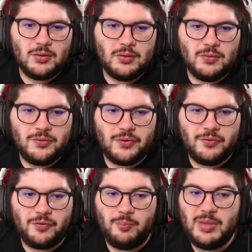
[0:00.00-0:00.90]
So
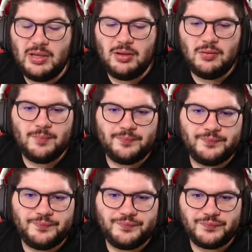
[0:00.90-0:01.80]
for me,
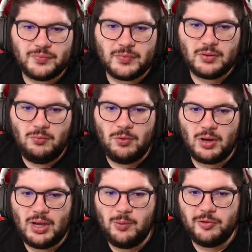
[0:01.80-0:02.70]
what
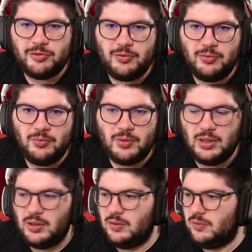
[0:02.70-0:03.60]
I would do
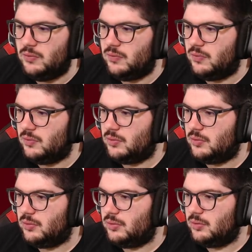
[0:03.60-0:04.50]
is
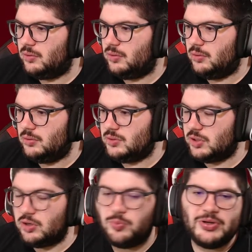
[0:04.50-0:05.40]

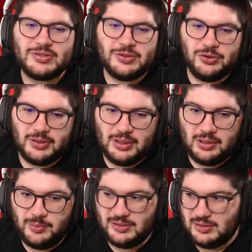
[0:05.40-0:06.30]
0.0. Okay, that
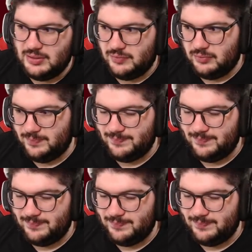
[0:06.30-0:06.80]
makes it difficult.